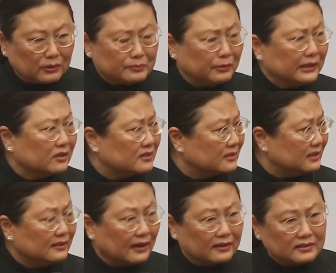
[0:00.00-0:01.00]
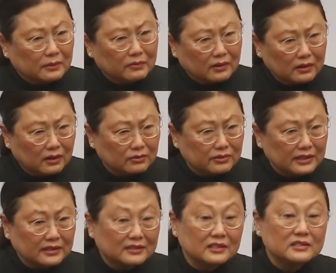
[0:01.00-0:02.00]
We see that in some of the
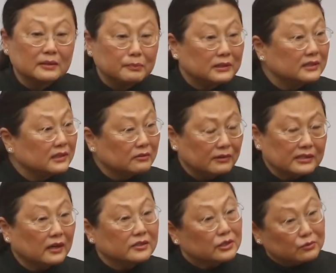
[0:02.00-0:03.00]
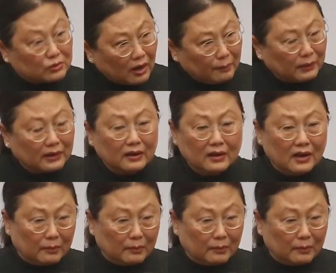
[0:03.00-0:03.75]
countries that disability rates are actually dropping